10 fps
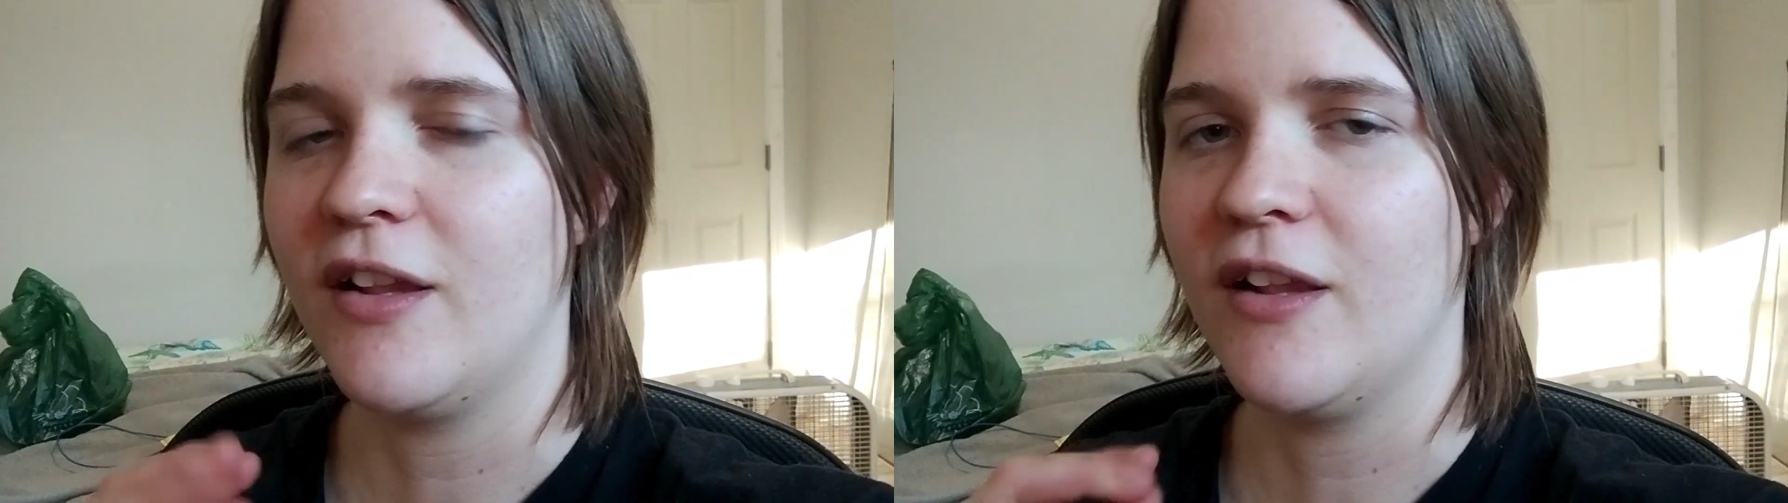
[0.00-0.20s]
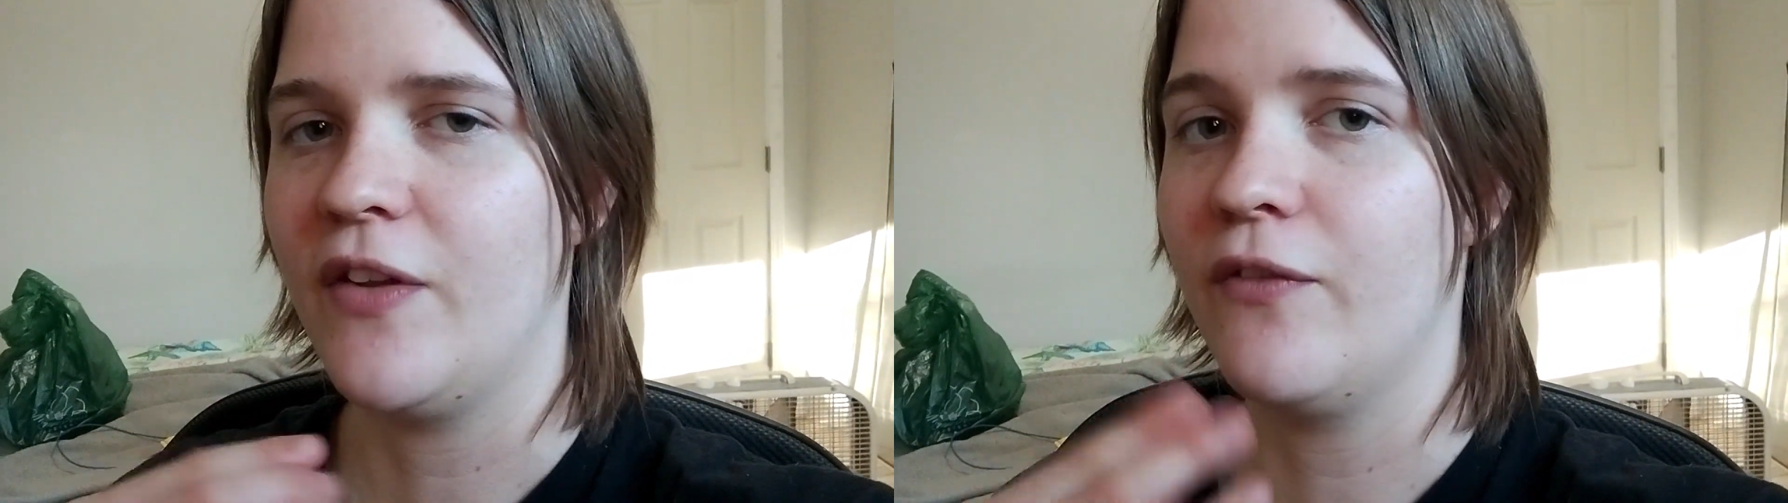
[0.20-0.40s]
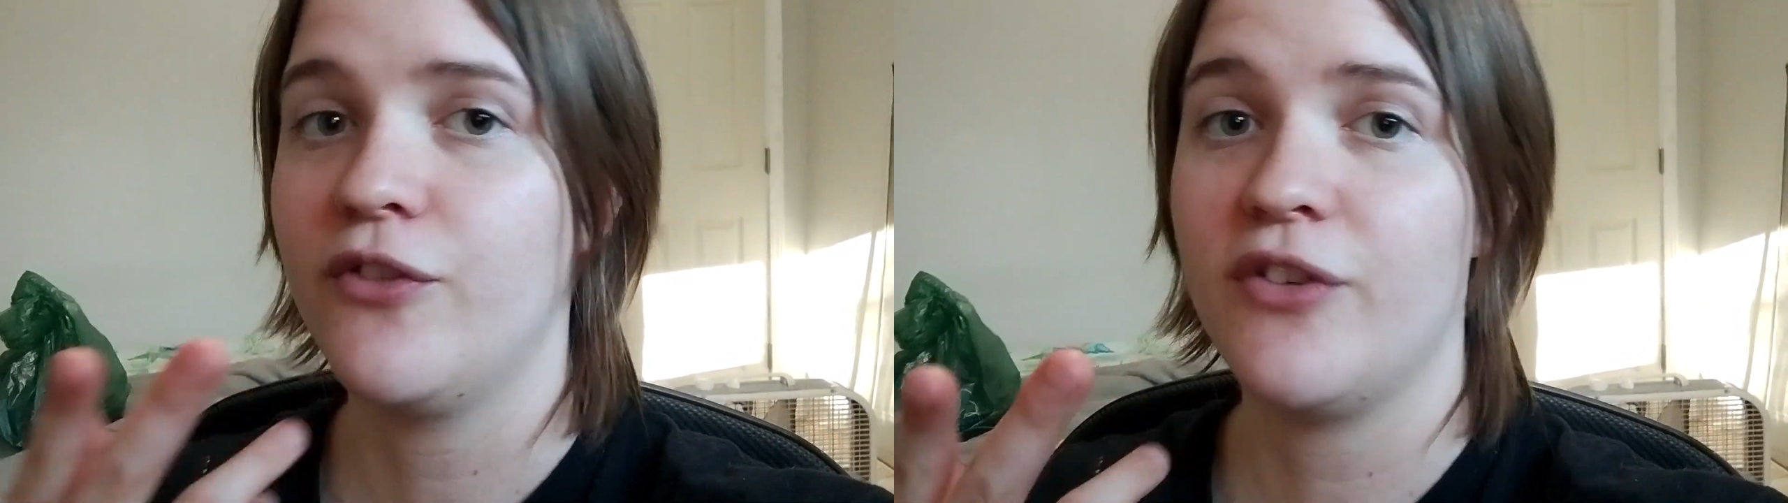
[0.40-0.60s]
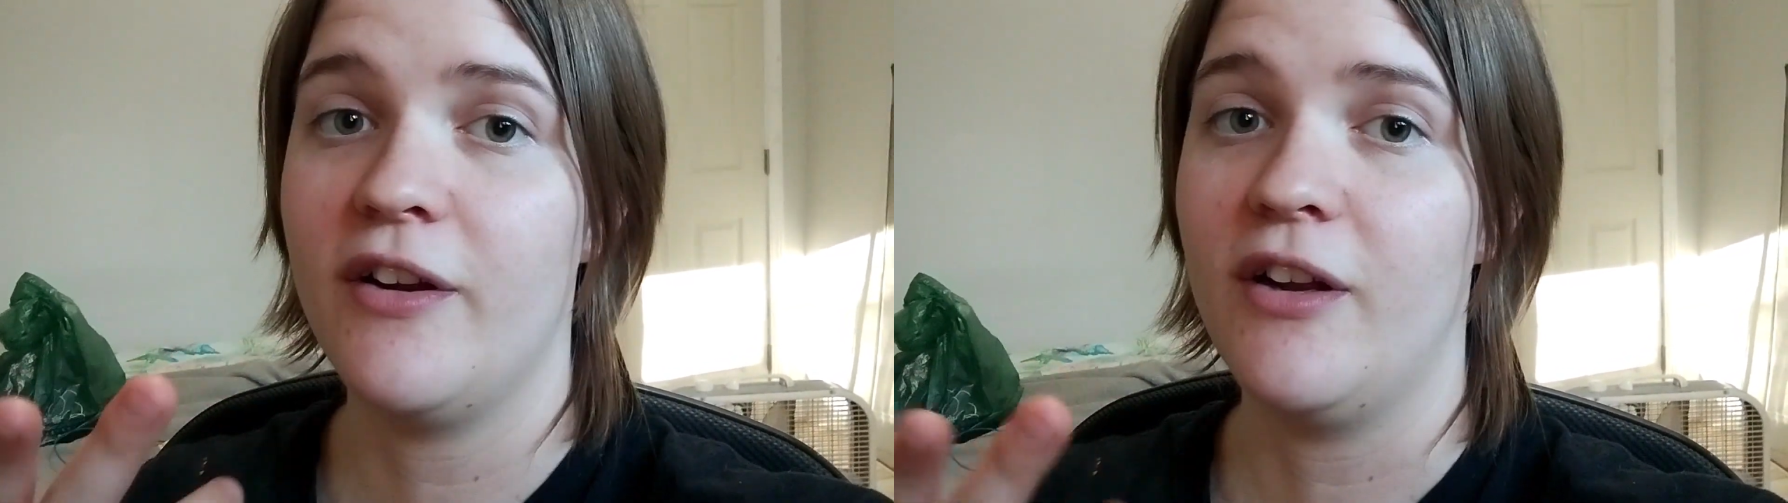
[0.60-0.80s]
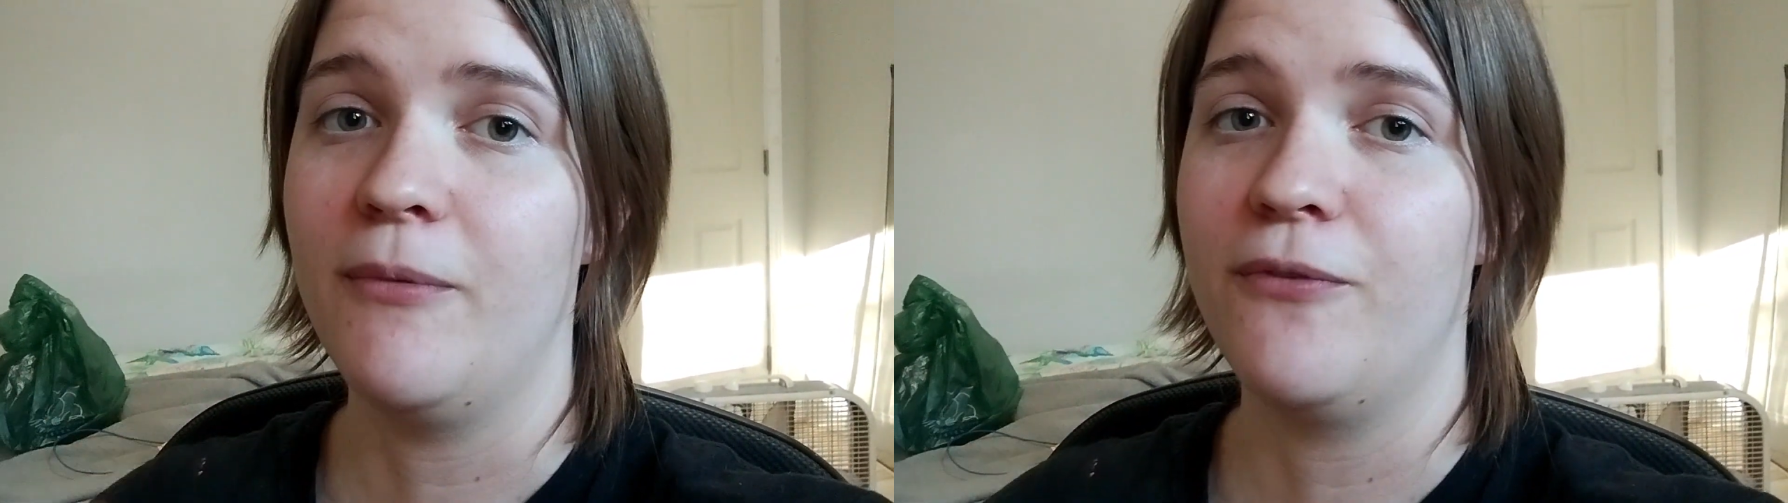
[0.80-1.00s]
because I've never
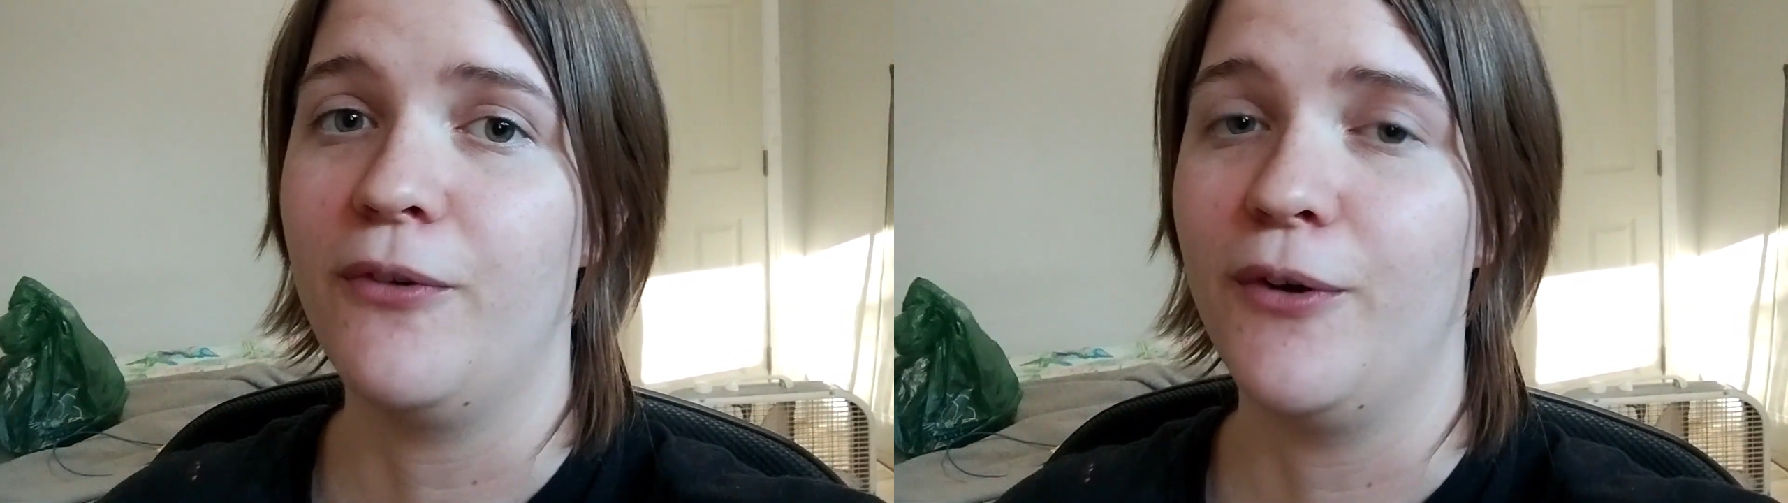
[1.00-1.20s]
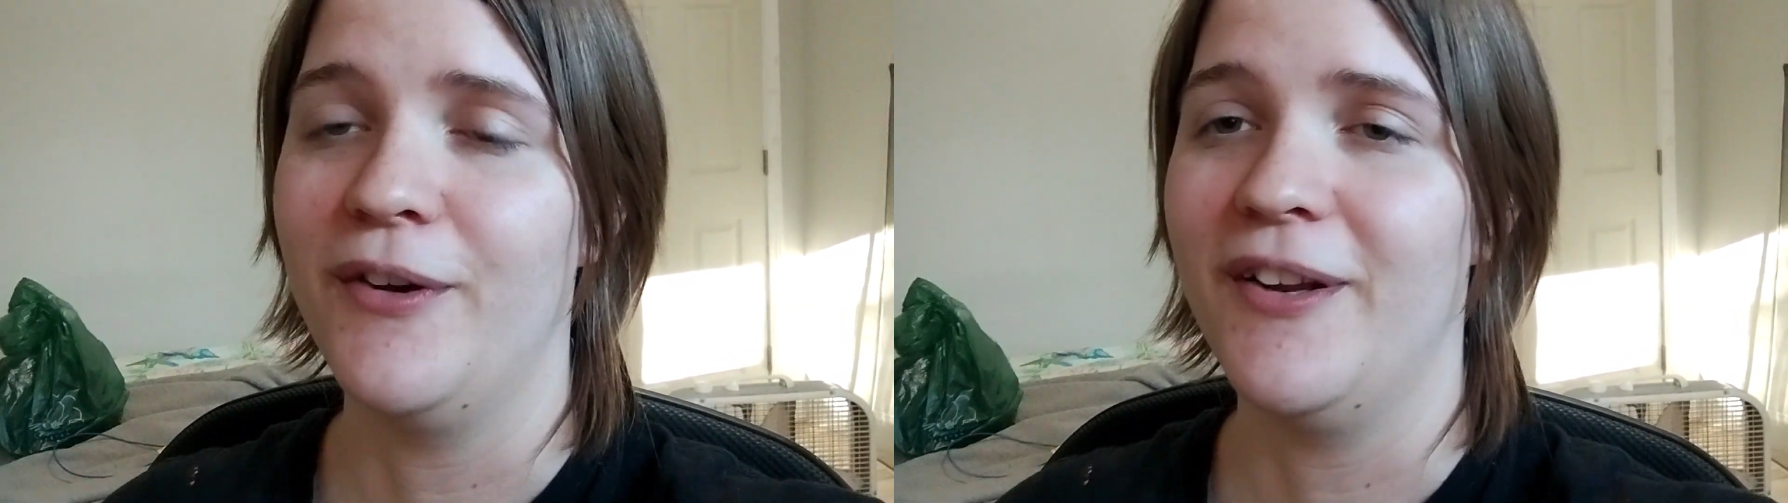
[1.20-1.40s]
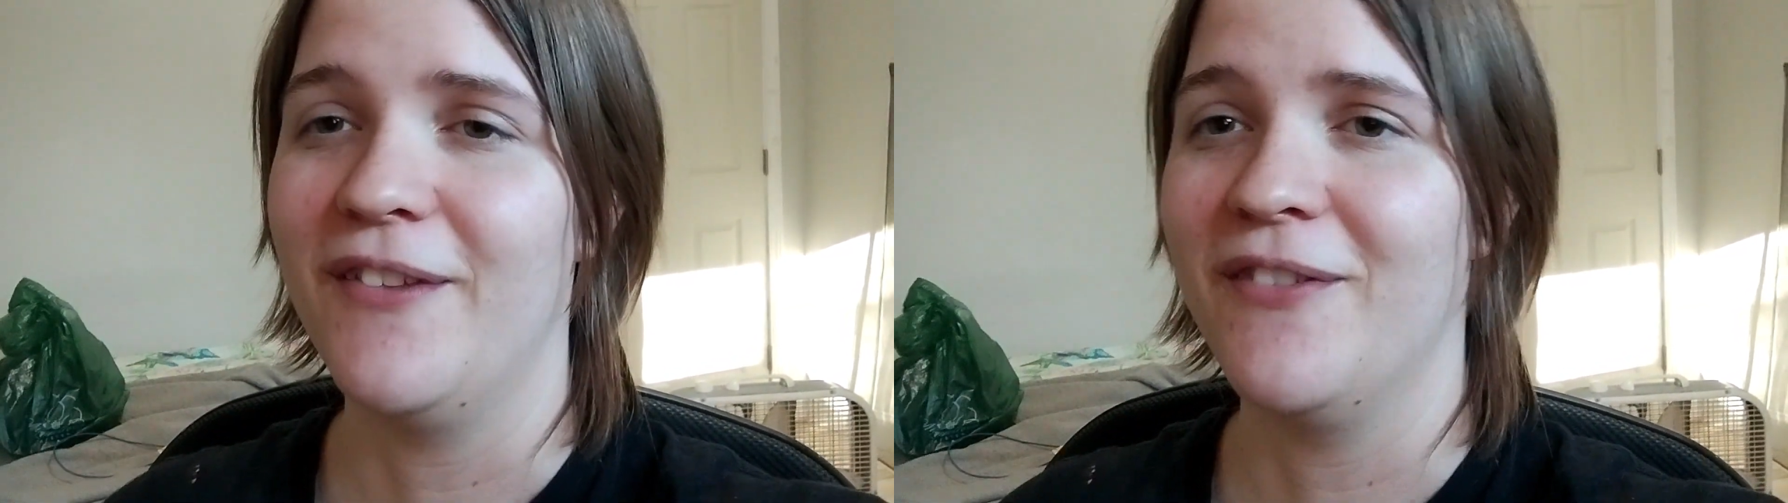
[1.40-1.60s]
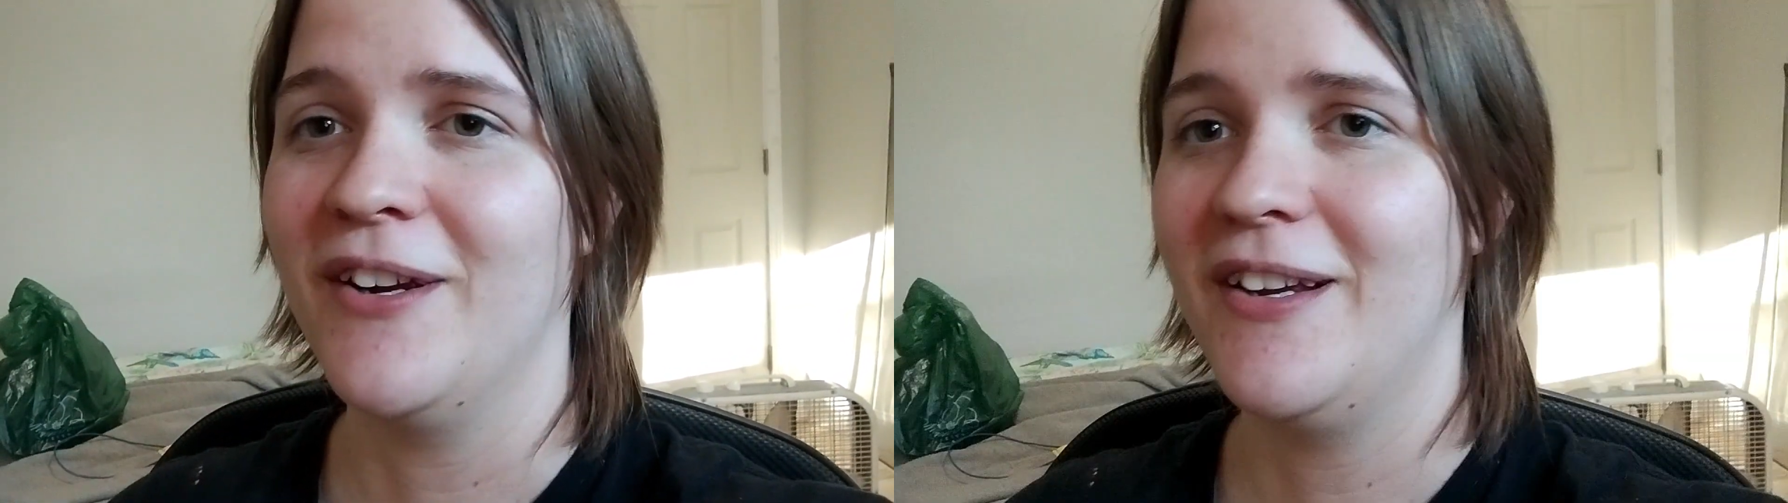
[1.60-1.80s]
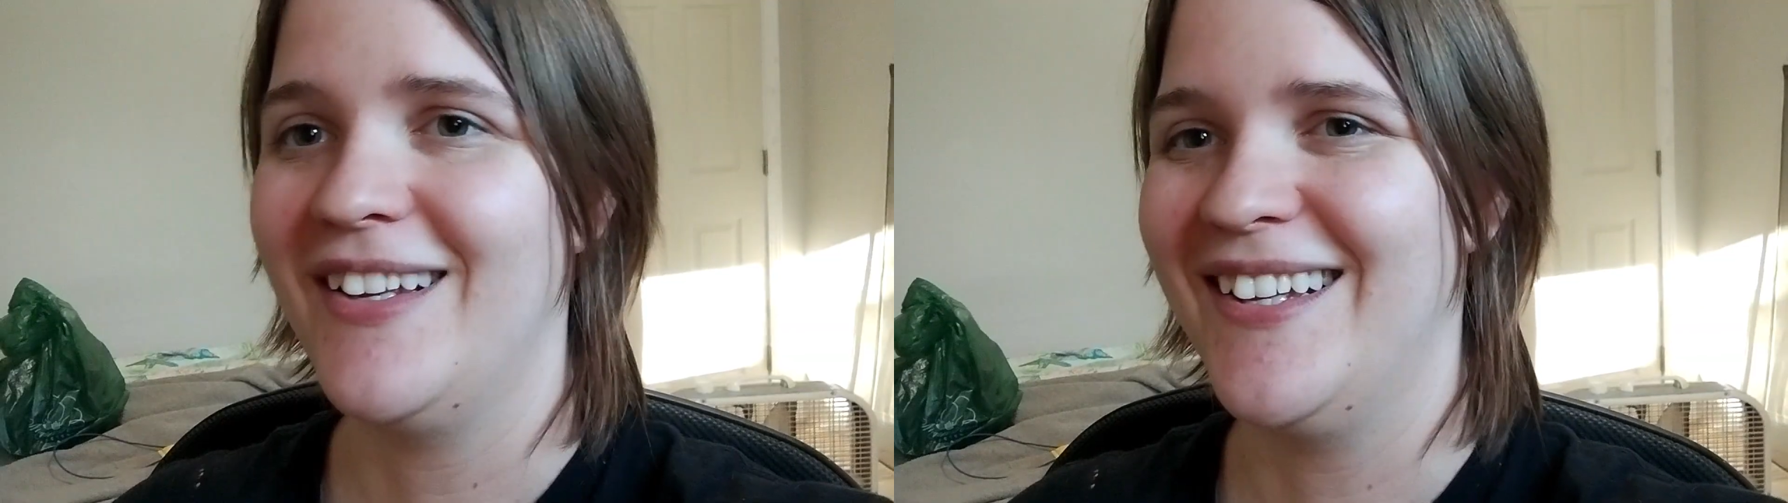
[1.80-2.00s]
shared it before, and it's
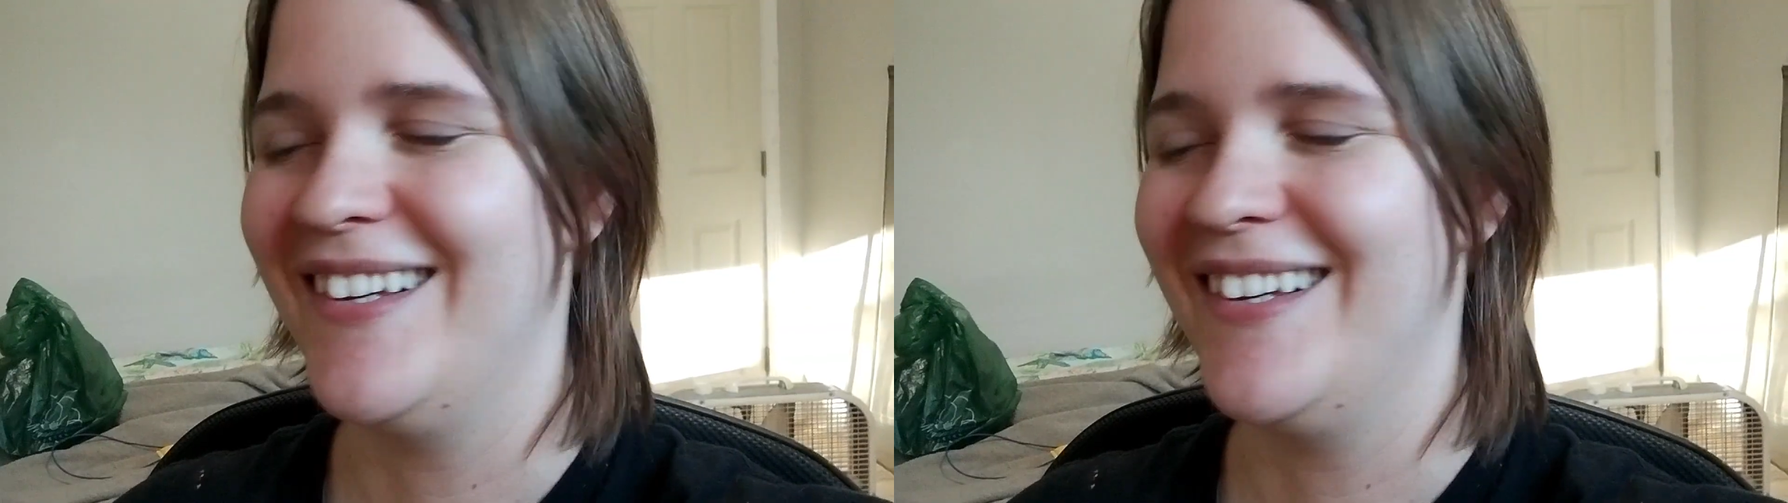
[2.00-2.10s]
very,